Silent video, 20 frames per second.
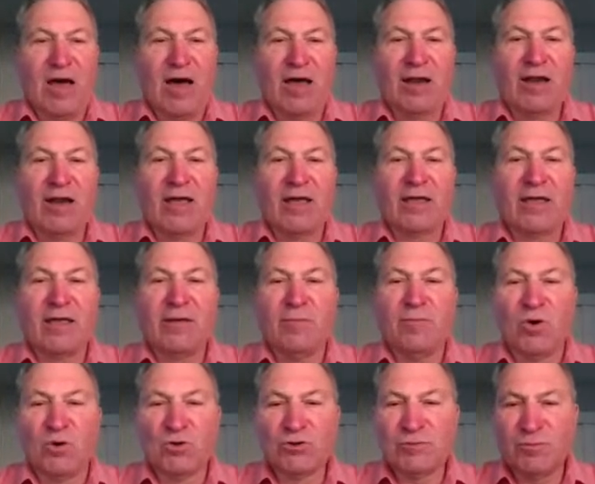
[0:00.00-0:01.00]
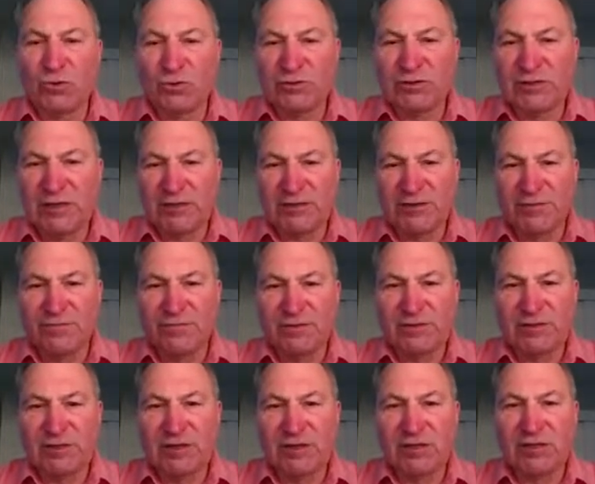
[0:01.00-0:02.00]
Unlike most processing
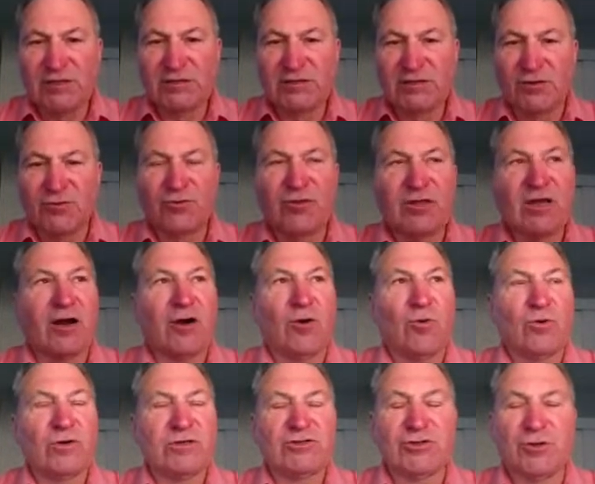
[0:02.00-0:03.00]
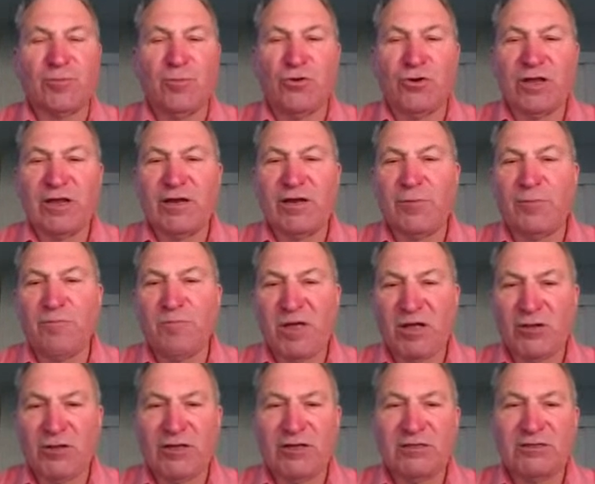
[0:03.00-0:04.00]
facilities out there, which are put into
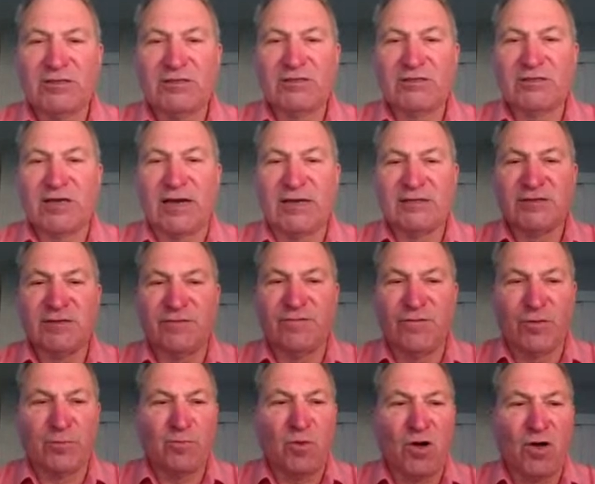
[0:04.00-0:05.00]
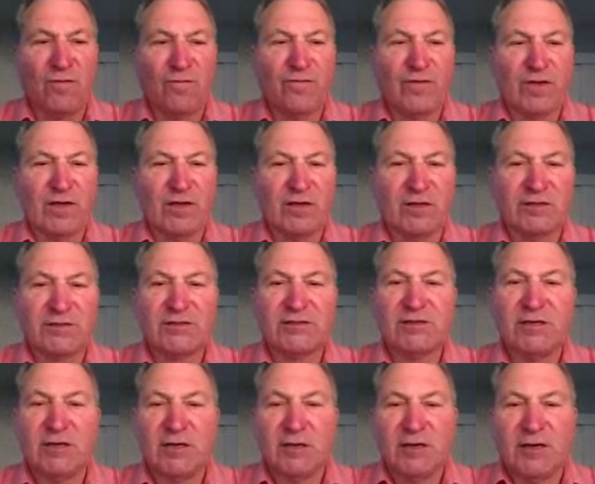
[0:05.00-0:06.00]
buildings the size of football
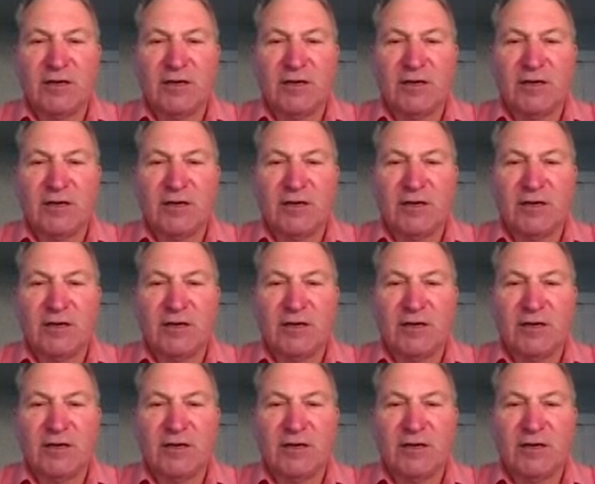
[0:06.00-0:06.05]
fields,